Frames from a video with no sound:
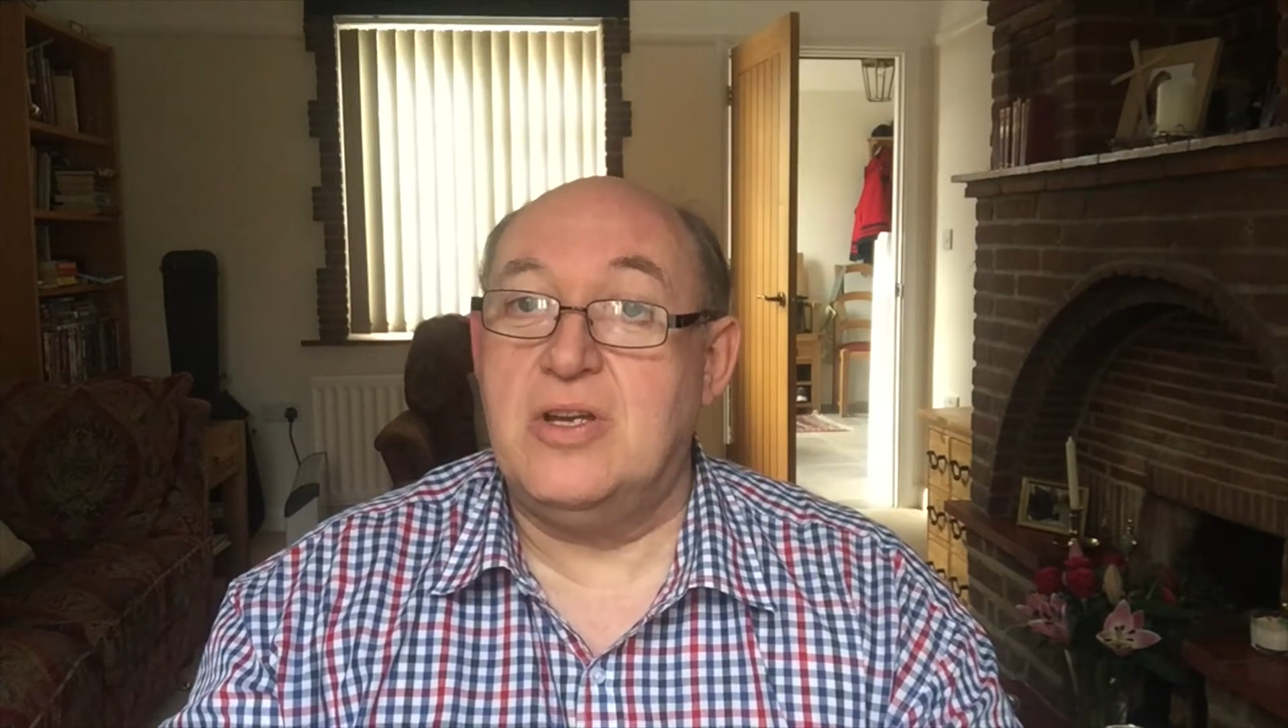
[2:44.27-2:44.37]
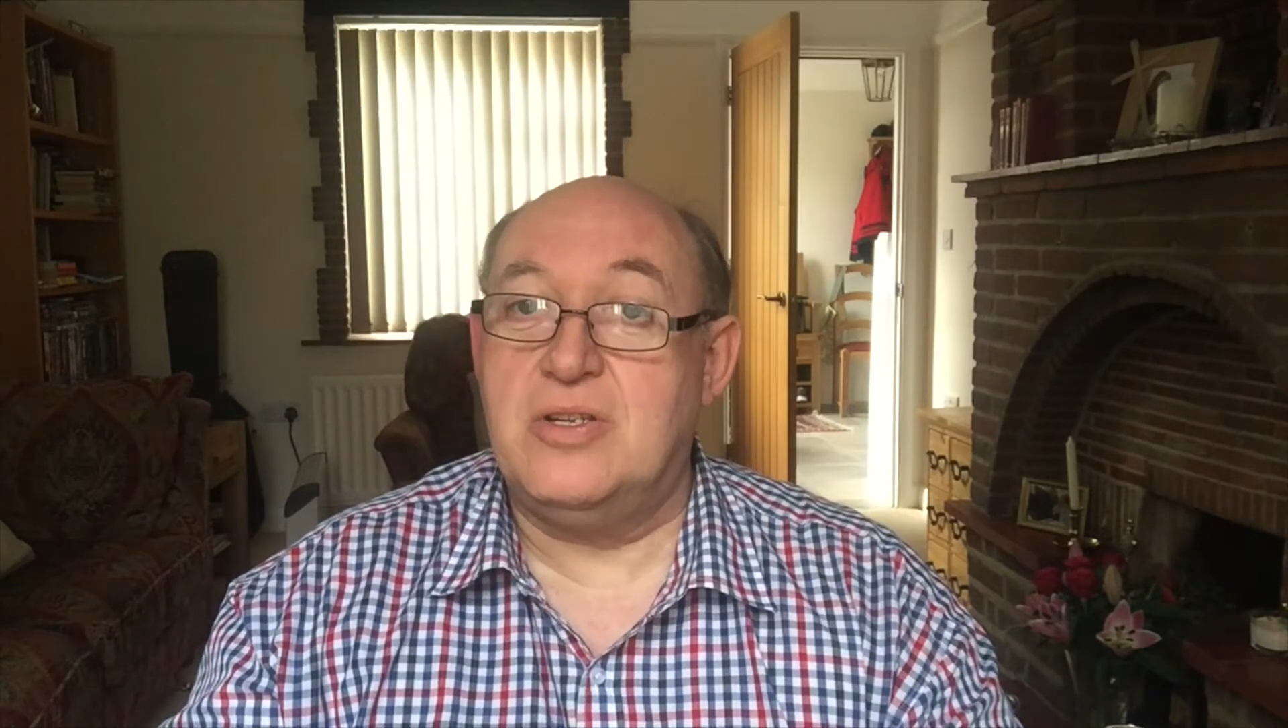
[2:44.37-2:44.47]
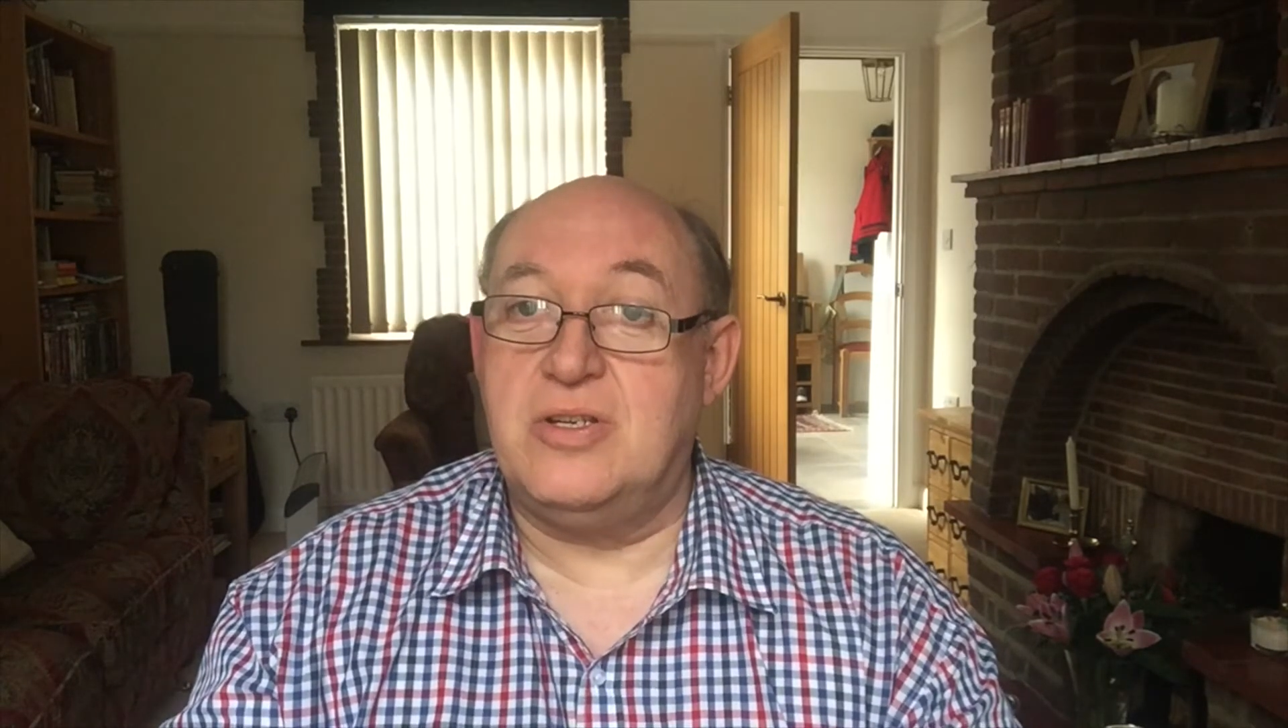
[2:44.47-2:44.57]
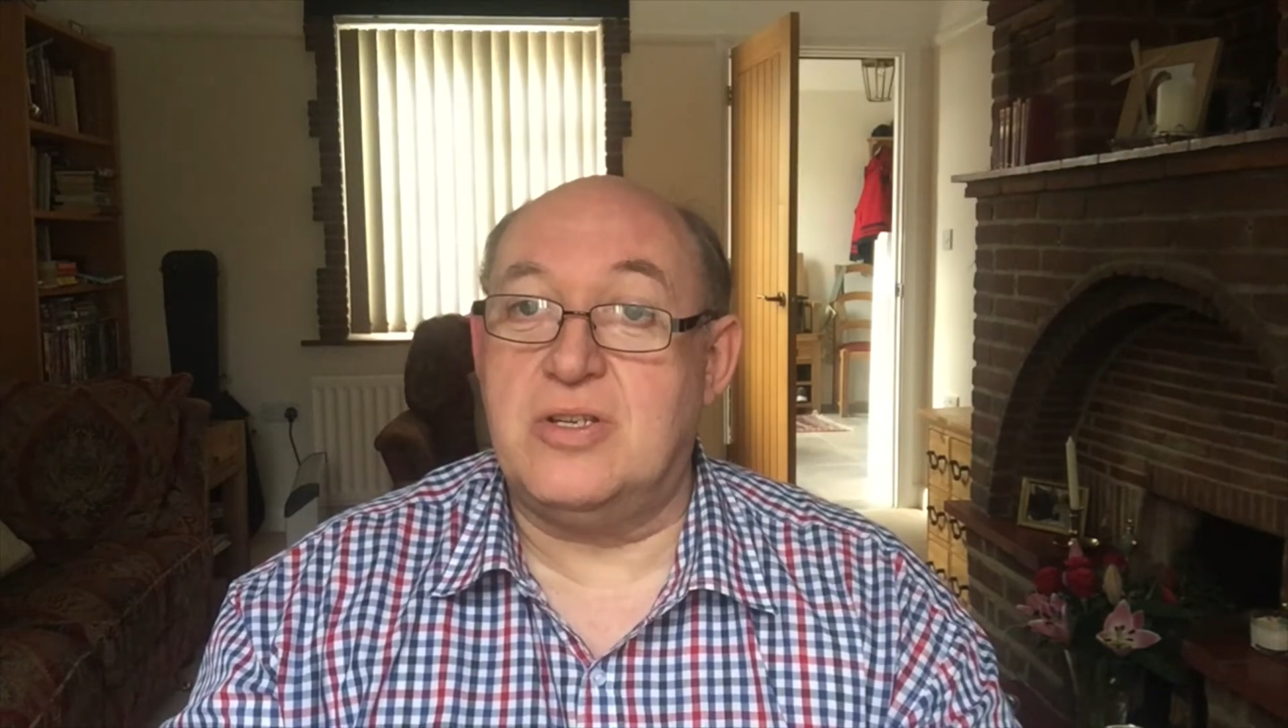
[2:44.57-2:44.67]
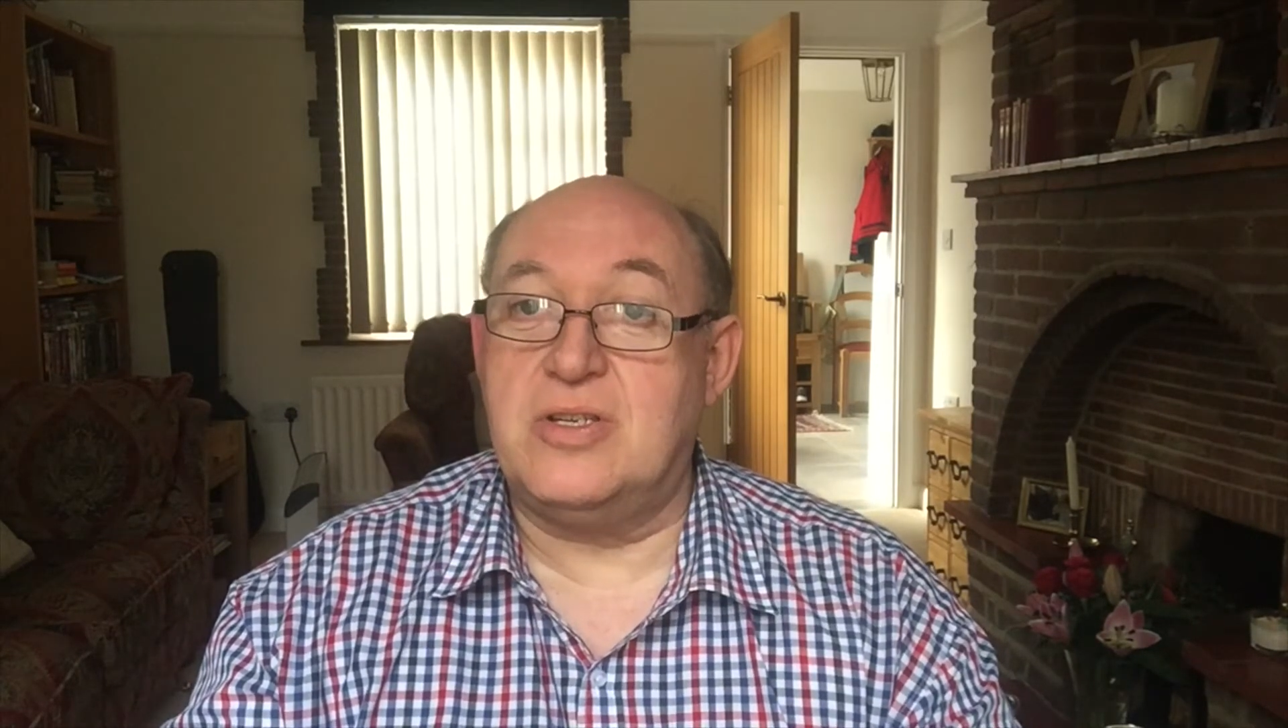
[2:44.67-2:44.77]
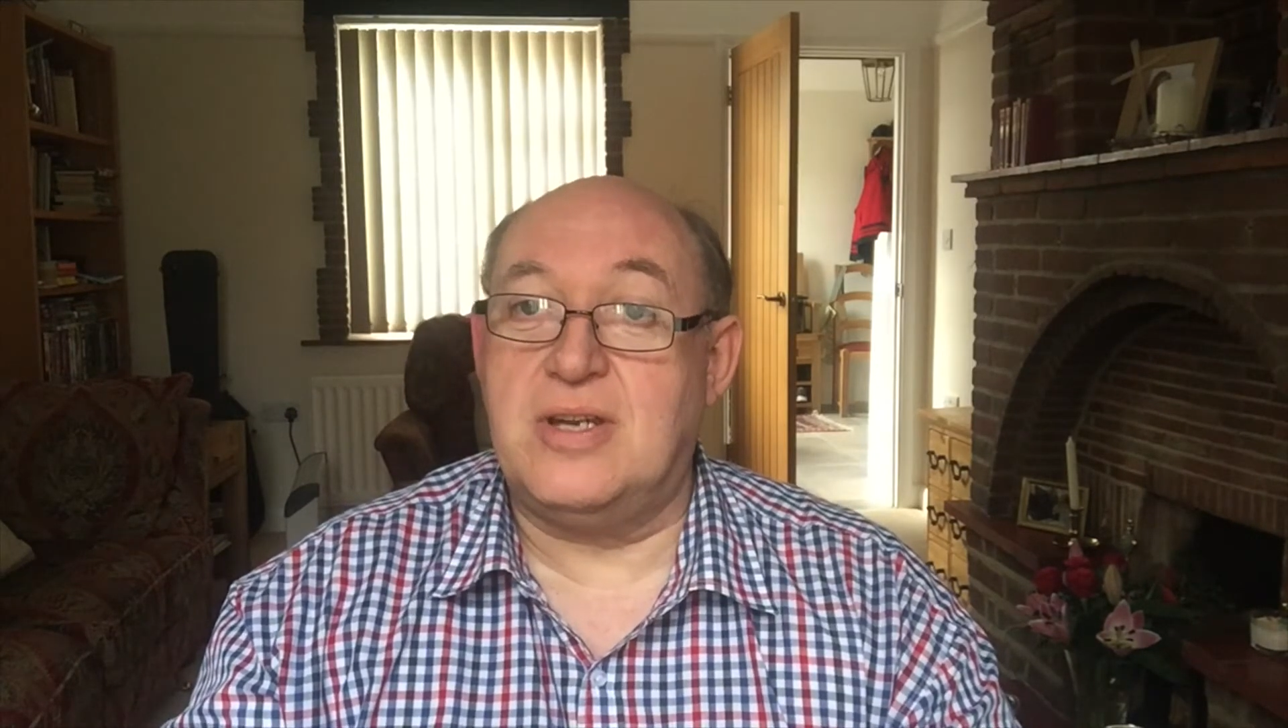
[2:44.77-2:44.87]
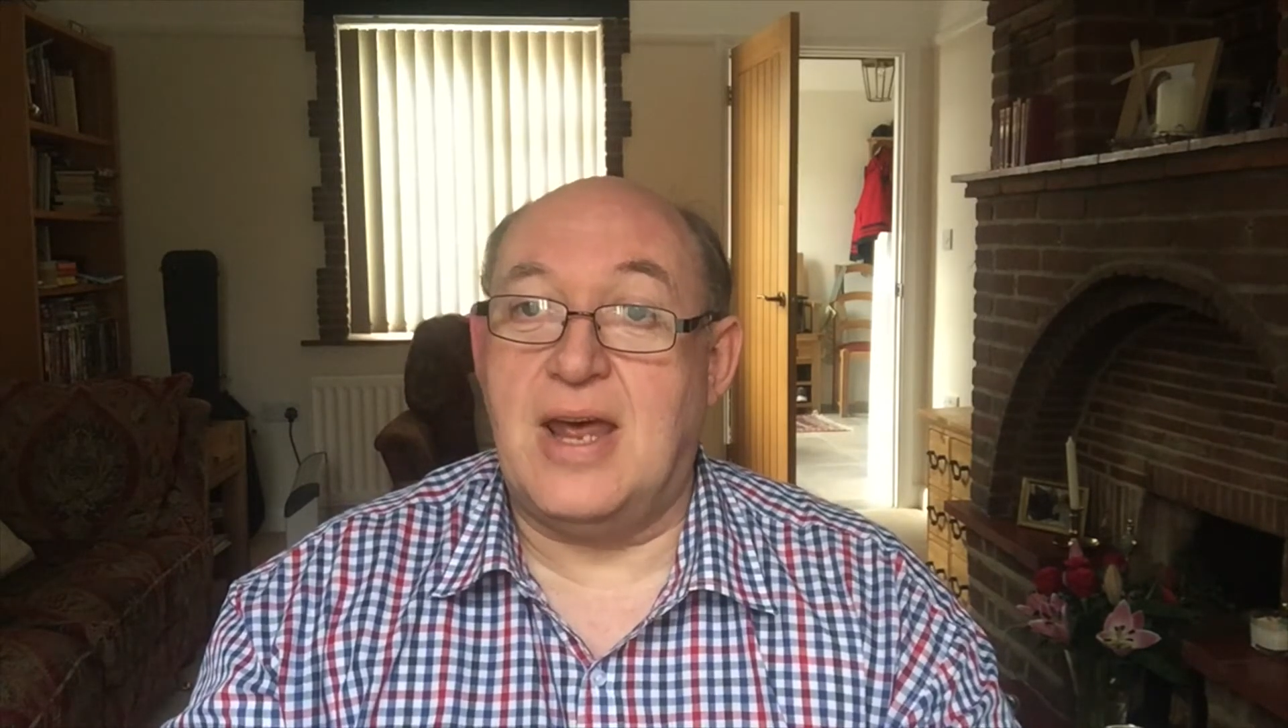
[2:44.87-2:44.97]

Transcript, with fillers: just